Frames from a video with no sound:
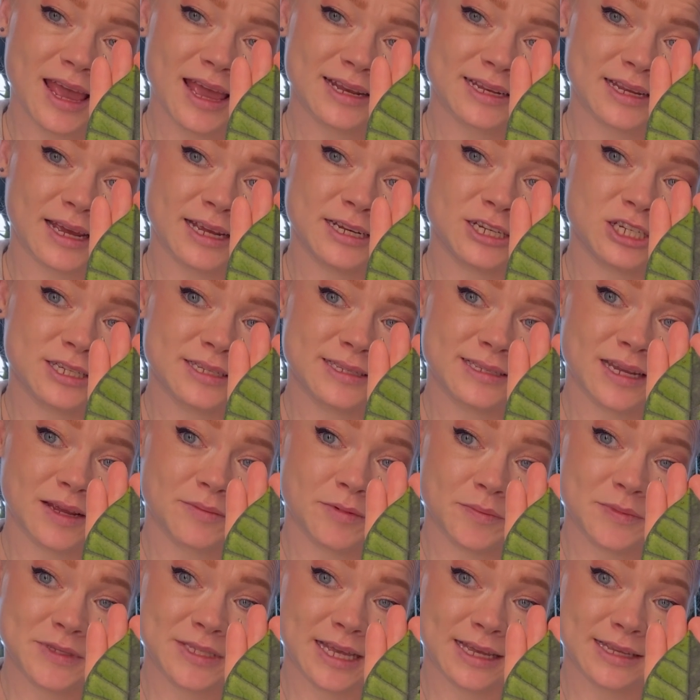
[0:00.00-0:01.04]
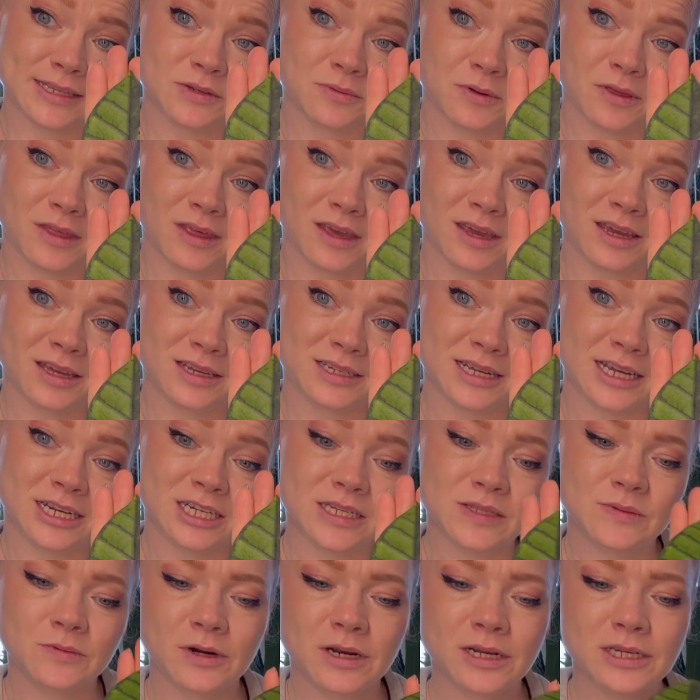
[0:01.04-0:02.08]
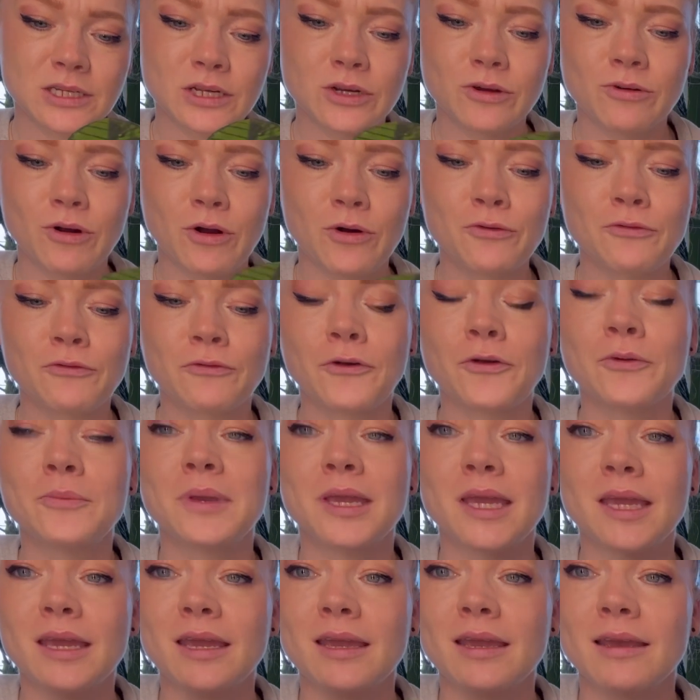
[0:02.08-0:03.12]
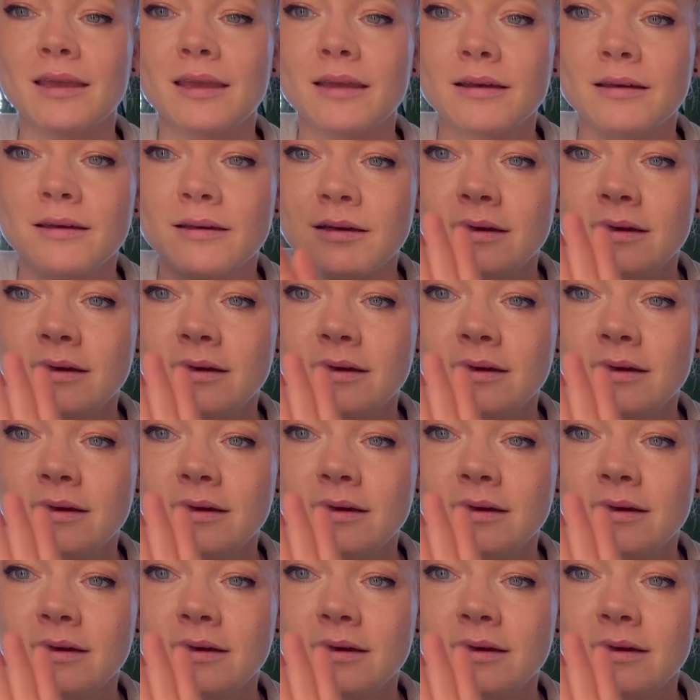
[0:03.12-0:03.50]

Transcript: and I just am obsessed with it. I just want it to grow for me.